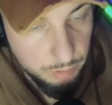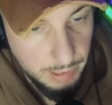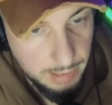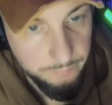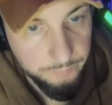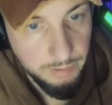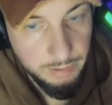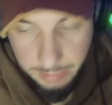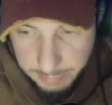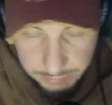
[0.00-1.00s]
life.
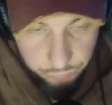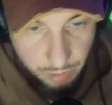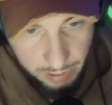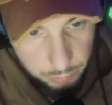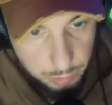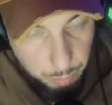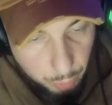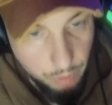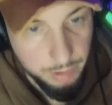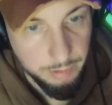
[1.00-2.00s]
And he's right on the
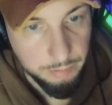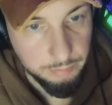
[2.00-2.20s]
border.